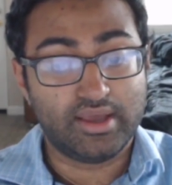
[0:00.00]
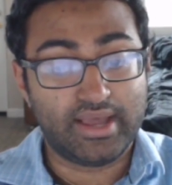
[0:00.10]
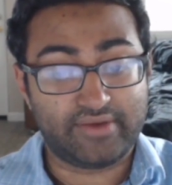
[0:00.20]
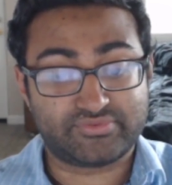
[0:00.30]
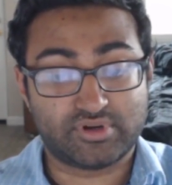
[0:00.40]

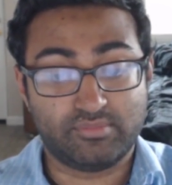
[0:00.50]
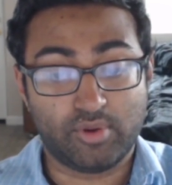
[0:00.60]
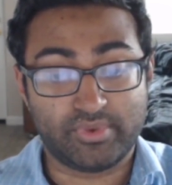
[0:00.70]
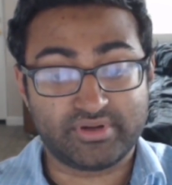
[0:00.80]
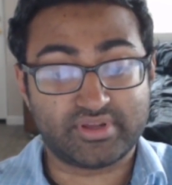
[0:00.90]
After a
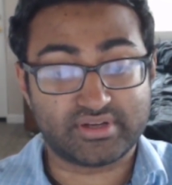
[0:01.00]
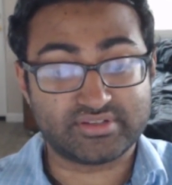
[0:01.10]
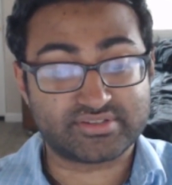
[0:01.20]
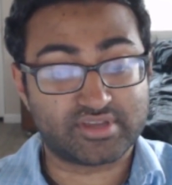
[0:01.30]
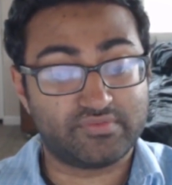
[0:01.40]
moment, I
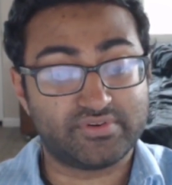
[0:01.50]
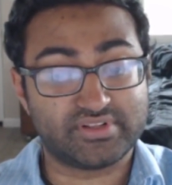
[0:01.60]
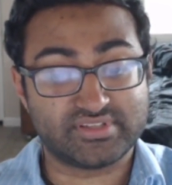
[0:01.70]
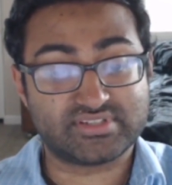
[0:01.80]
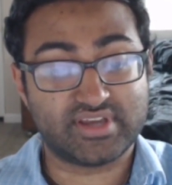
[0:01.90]
discovered
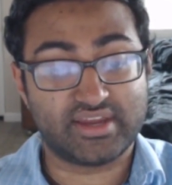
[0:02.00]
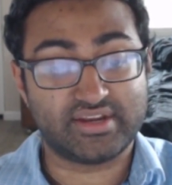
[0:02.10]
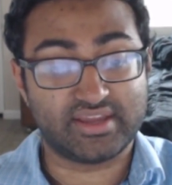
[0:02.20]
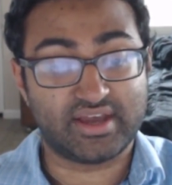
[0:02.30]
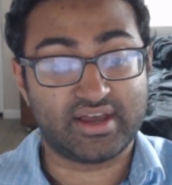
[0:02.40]
his
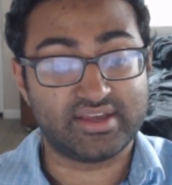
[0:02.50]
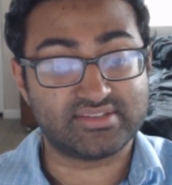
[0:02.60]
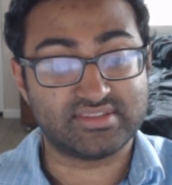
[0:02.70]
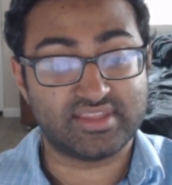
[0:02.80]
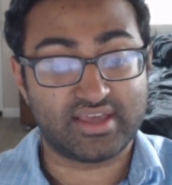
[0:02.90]
tiny eyes
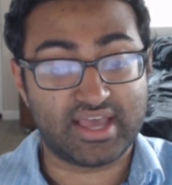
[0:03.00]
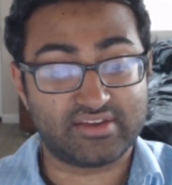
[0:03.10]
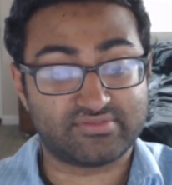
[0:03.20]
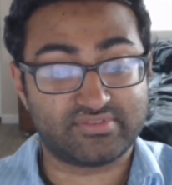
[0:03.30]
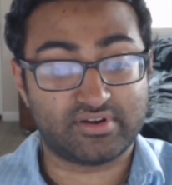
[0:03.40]
in the
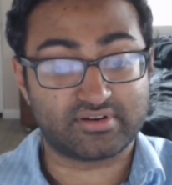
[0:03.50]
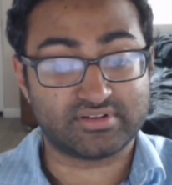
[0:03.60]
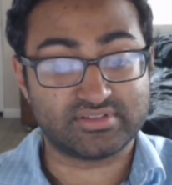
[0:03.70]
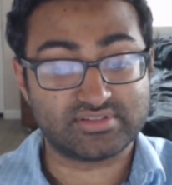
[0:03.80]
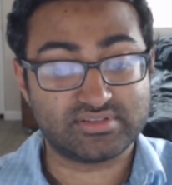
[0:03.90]
half
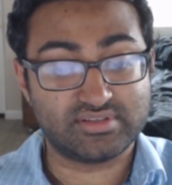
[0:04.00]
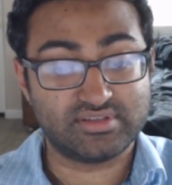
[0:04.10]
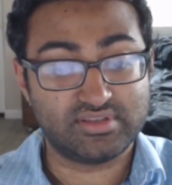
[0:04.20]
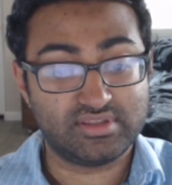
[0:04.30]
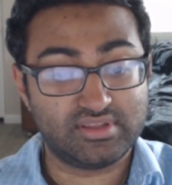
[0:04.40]
darkness.
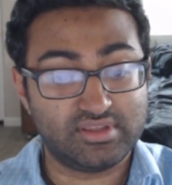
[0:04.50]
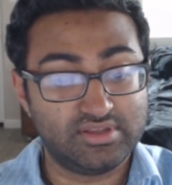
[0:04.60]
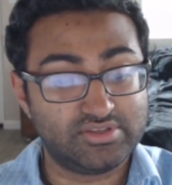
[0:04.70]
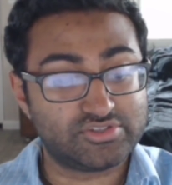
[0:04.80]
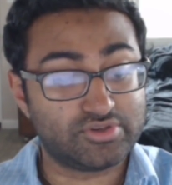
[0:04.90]

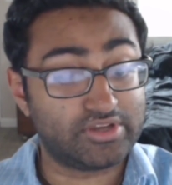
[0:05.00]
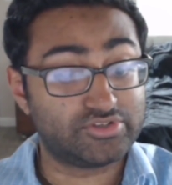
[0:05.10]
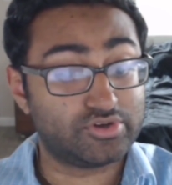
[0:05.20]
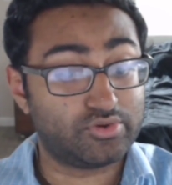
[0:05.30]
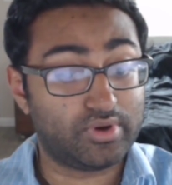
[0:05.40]
So I
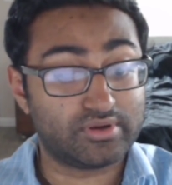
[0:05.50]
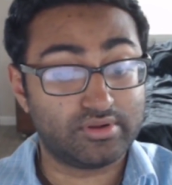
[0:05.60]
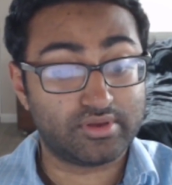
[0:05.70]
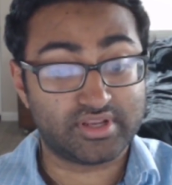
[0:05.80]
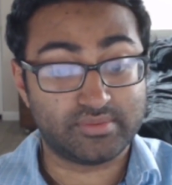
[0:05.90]
took one
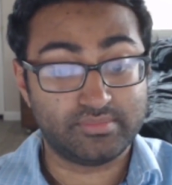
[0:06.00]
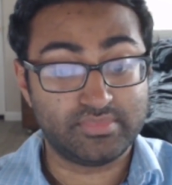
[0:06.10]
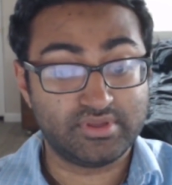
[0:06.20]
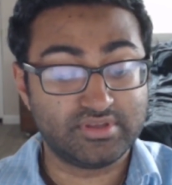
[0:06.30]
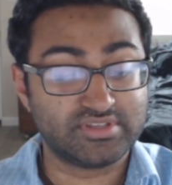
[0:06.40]
look at him,
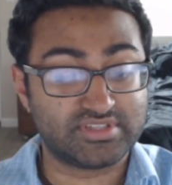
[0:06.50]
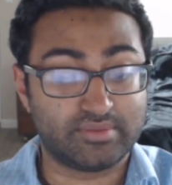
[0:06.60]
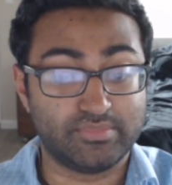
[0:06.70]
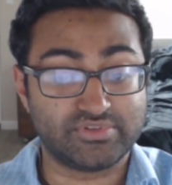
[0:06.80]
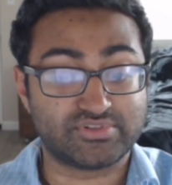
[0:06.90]
said
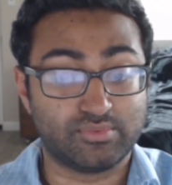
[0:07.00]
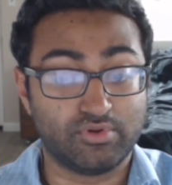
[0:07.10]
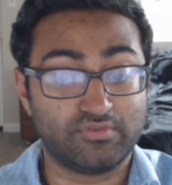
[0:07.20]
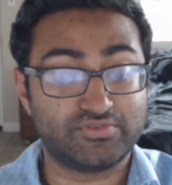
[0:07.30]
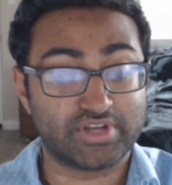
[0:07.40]
Mr.
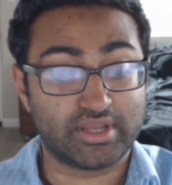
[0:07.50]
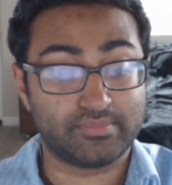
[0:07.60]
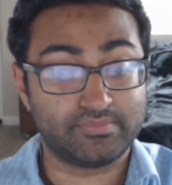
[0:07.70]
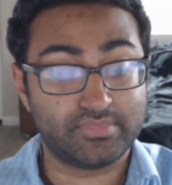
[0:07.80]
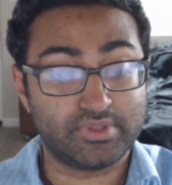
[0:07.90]
Wolfshiem,
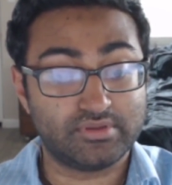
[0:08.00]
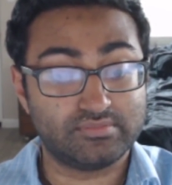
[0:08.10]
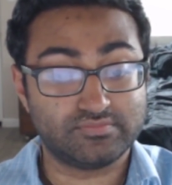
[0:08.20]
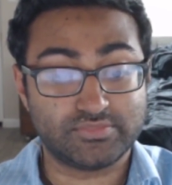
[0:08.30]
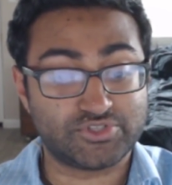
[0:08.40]

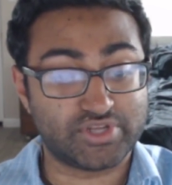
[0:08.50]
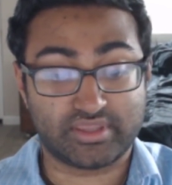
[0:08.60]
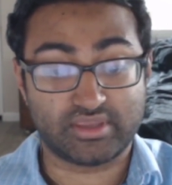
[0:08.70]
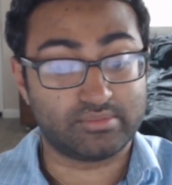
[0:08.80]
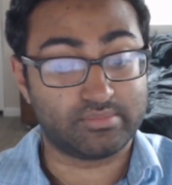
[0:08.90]

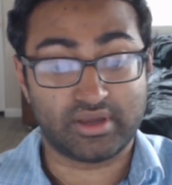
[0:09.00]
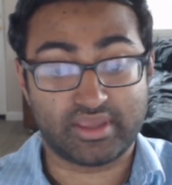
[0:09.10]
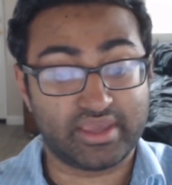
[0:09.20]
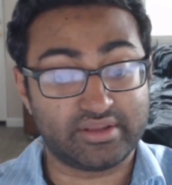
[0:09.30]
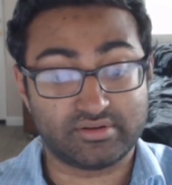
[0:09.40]
shaking my
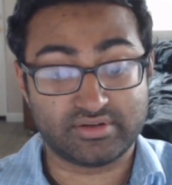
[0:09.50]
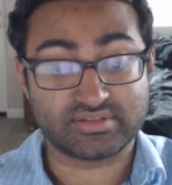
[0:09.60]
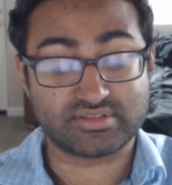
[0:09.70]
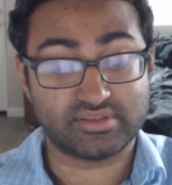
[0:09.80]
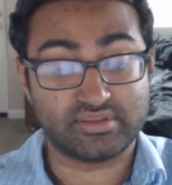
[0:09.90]
hand
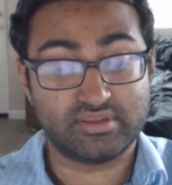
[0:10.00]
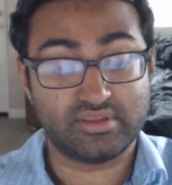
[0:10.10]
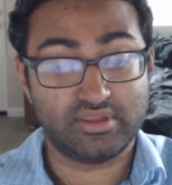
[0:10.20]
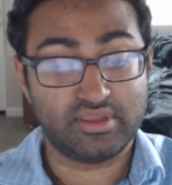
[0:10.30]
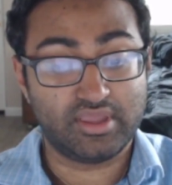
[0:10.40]
earnestly.
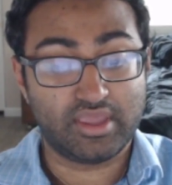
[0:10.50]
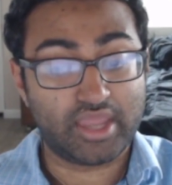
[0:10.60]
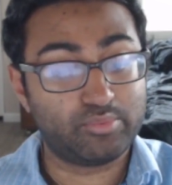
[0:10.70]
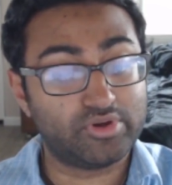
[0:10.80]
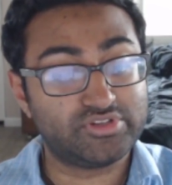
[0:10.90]

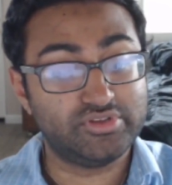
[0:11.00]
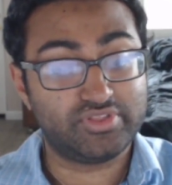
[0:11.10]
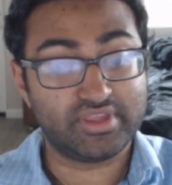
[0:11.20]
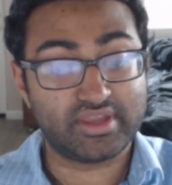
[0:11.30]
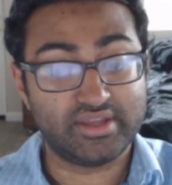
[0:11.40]
And what do you
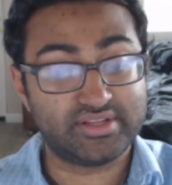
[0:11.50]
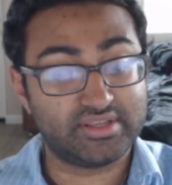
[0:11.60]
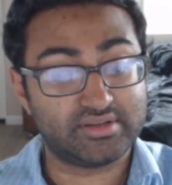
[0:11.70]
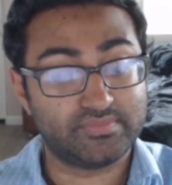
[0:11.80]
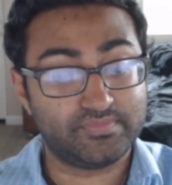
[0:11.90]
think I did?